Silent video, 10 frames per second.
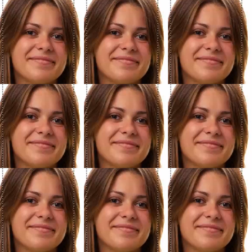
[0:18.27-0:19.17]

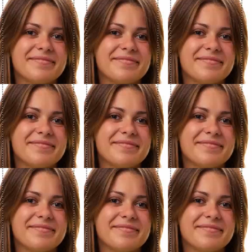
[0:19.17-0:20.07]

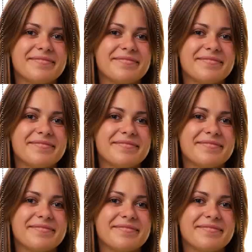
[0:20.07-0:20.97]

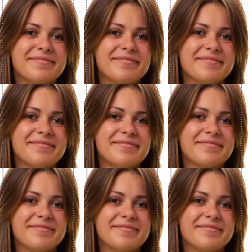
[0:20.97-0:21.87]

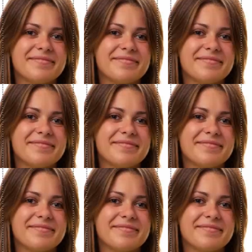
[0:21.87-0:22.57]
The face doesn't move, so there is nothing to read.